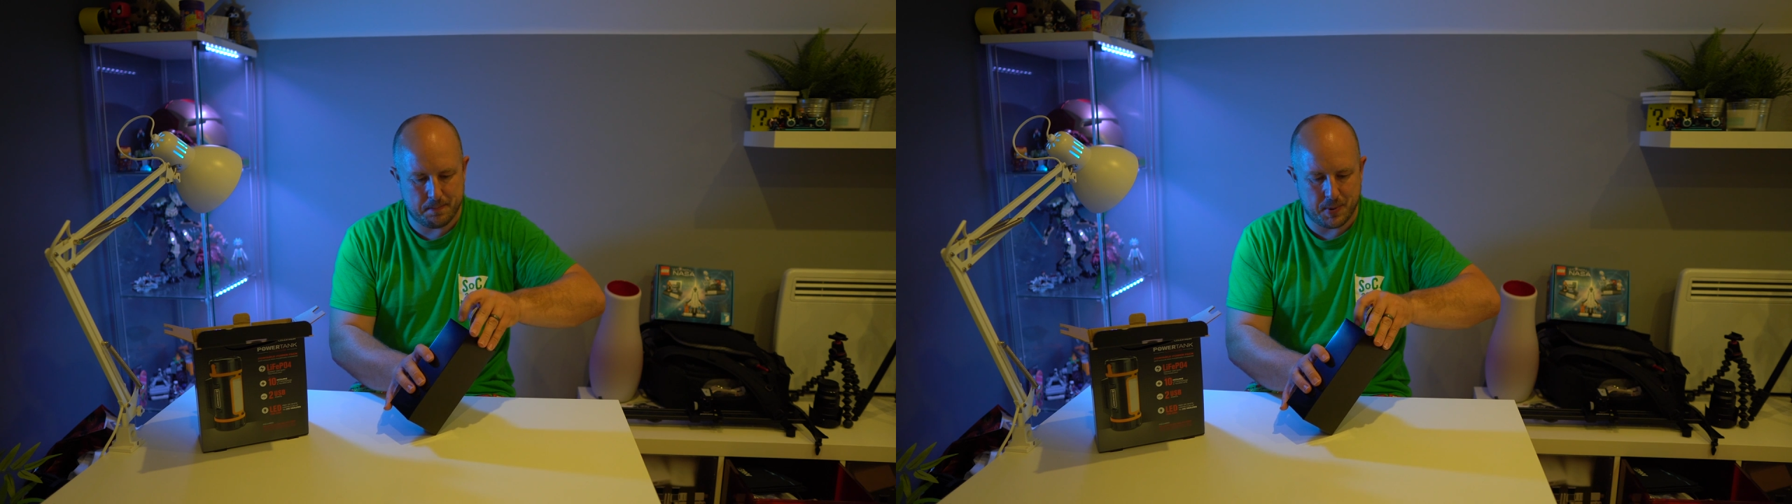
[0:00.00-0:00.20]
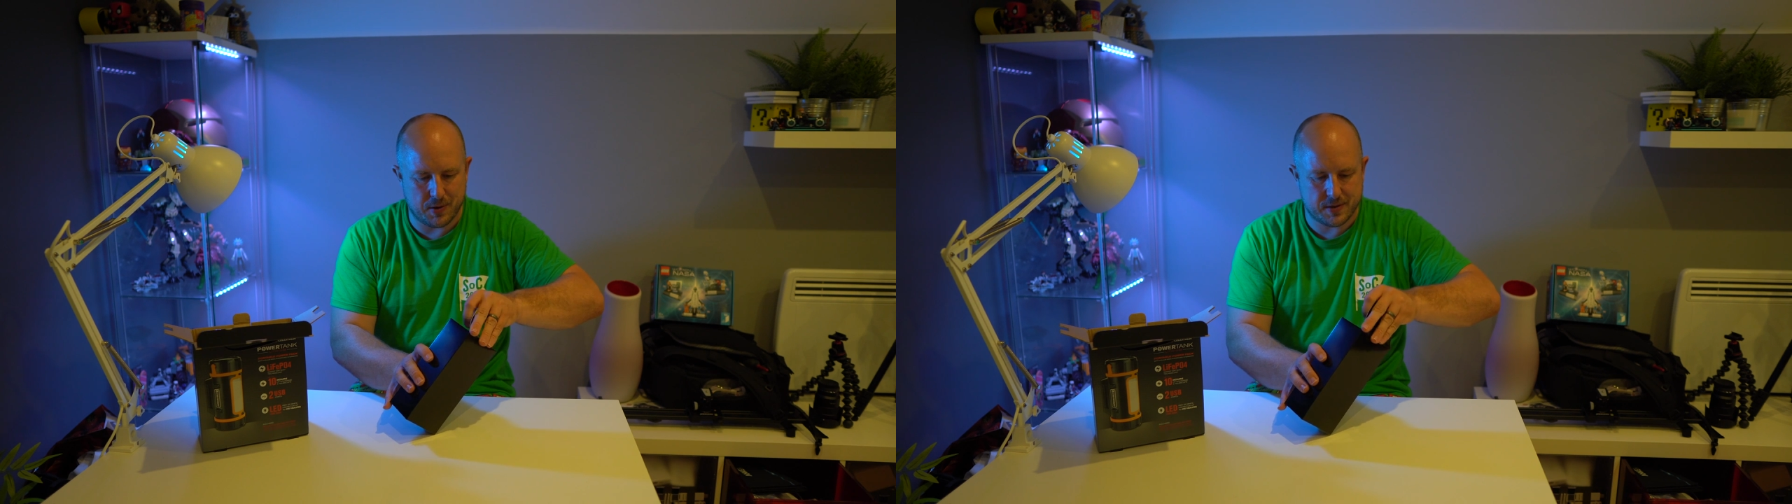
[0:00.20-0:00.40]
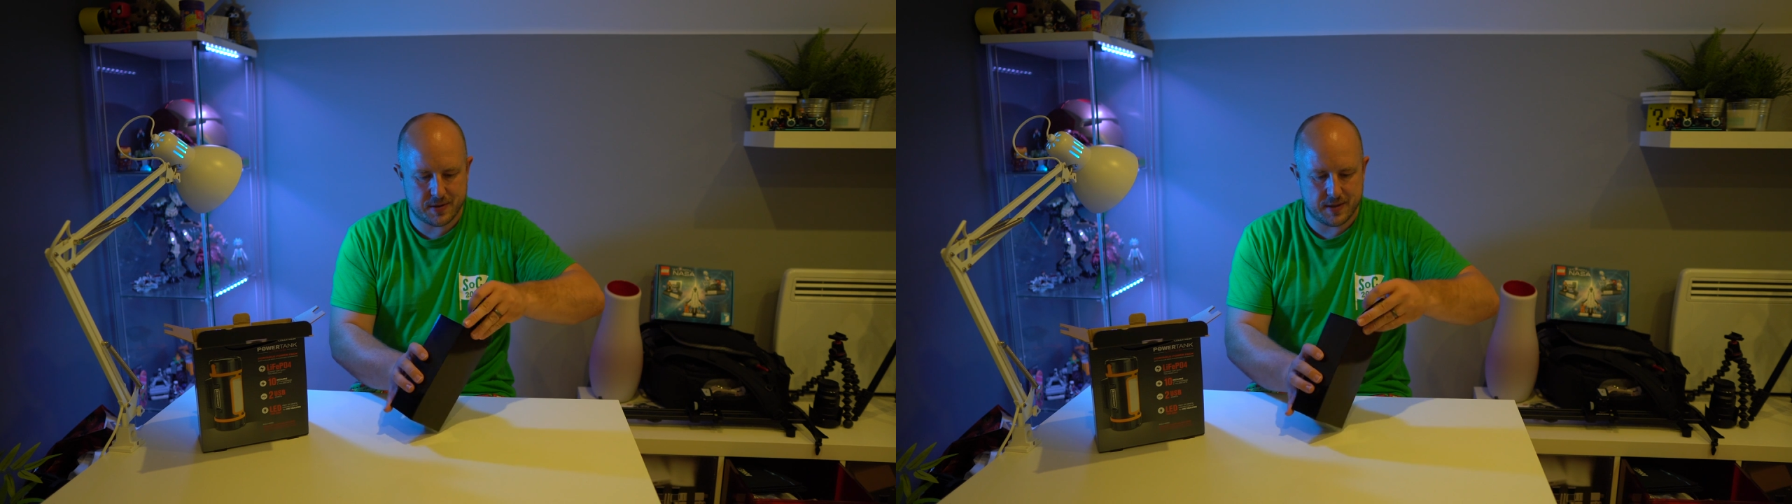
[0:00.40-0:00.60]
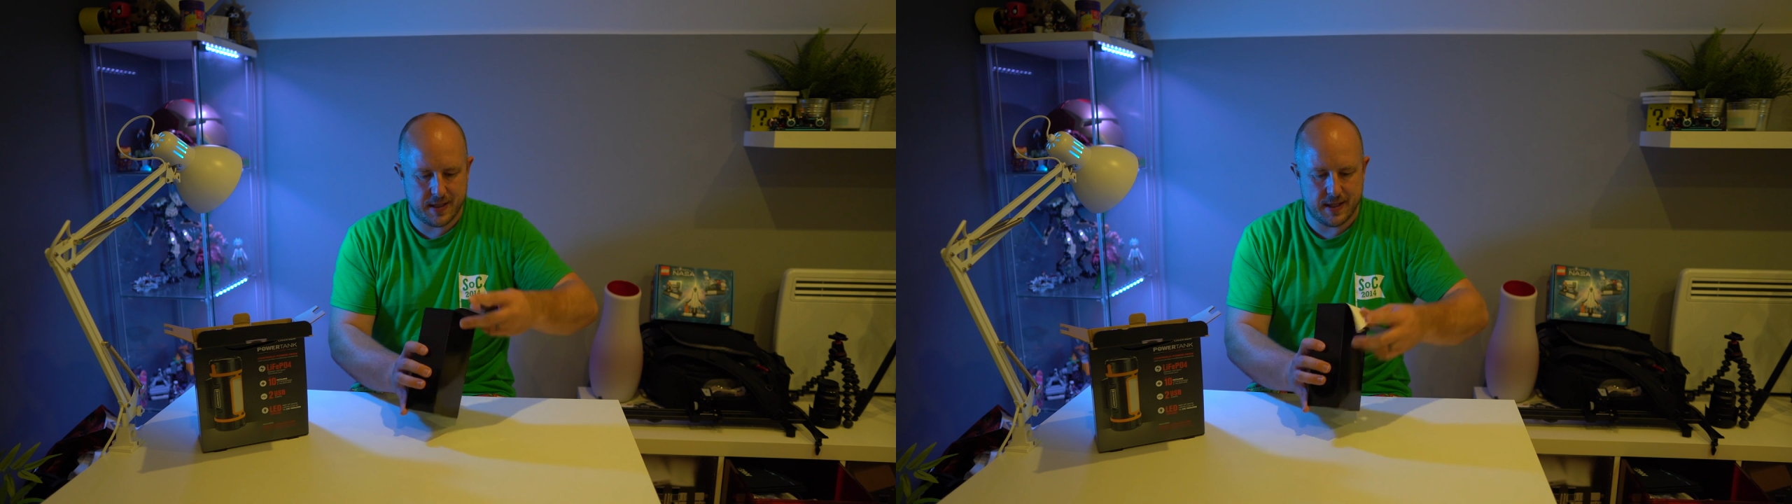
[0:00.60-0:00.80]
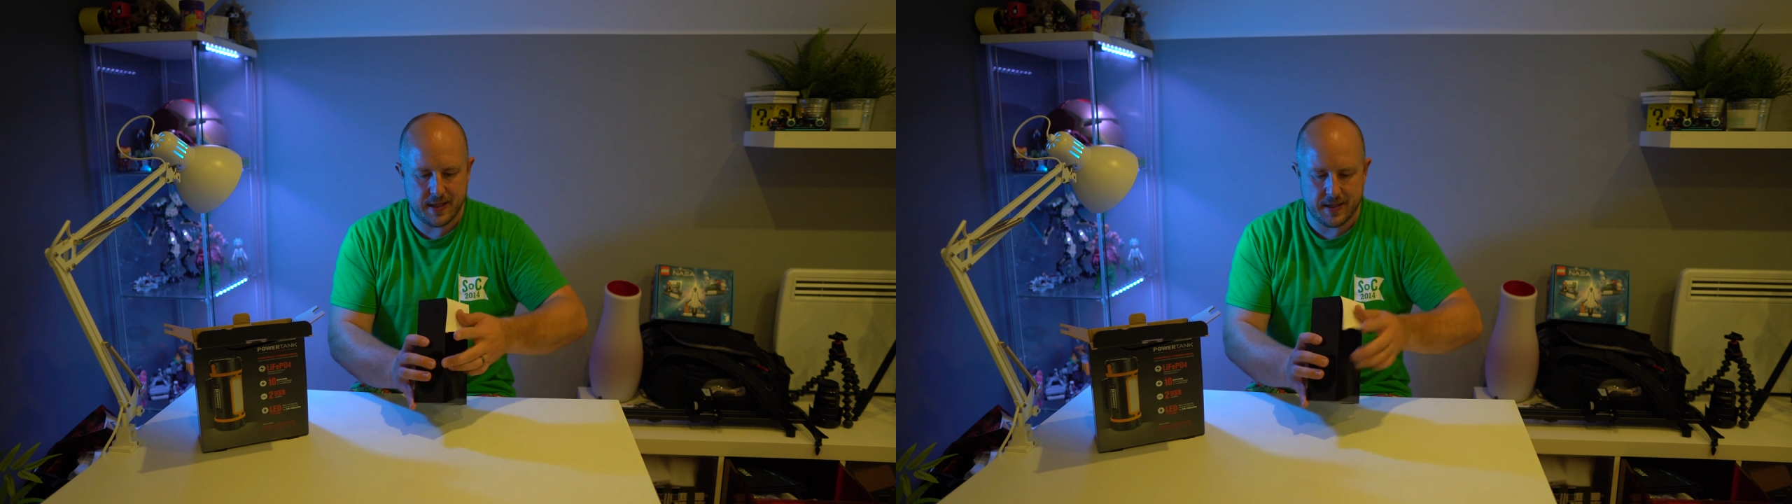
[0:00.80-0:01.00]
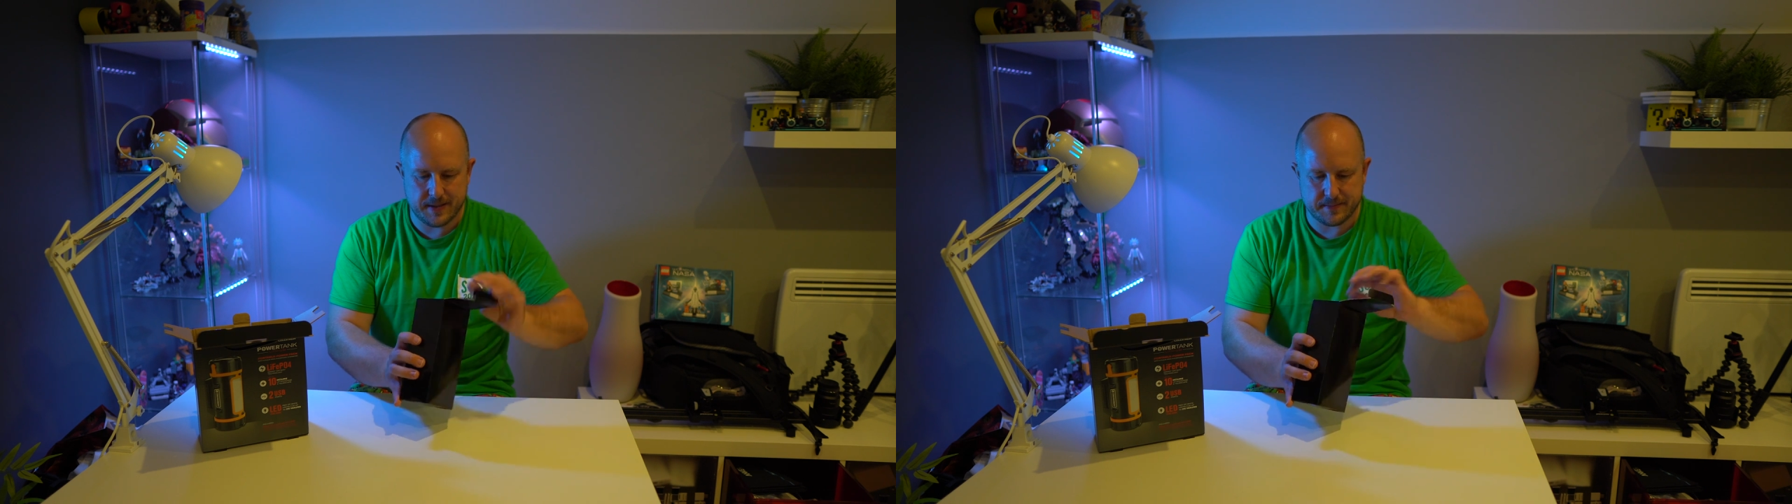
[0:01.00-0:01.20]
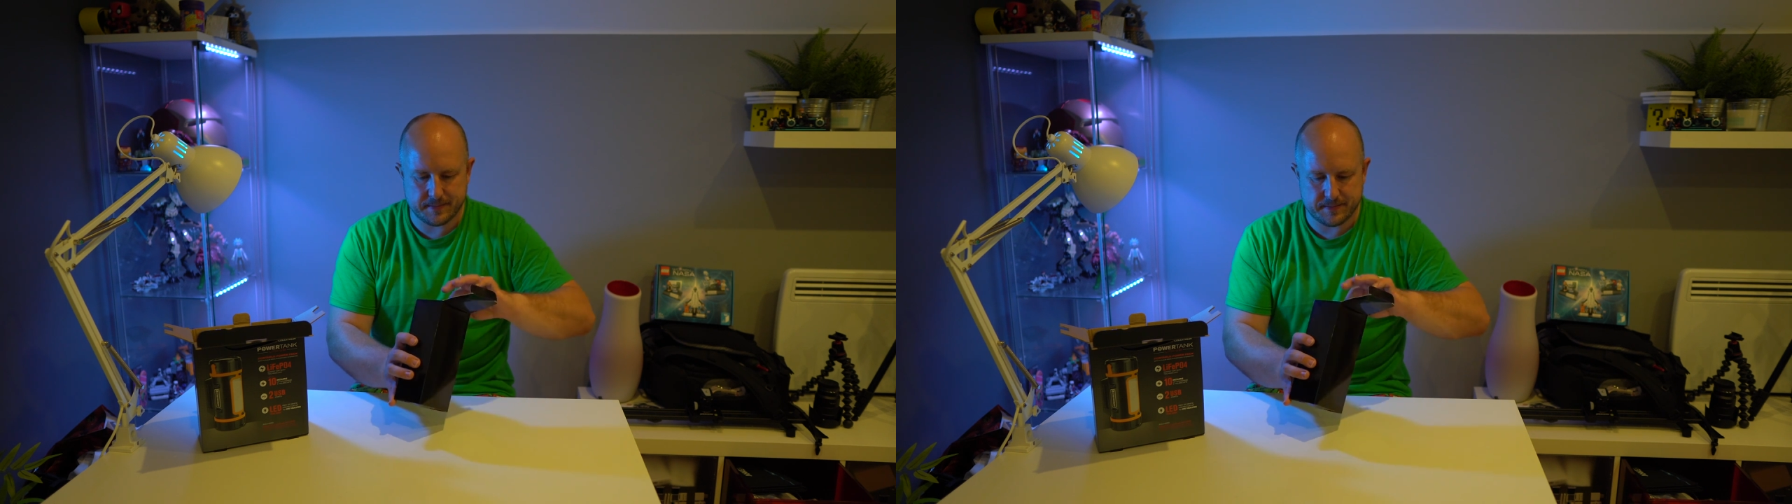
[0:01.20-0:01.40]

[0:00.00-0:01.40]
box in here.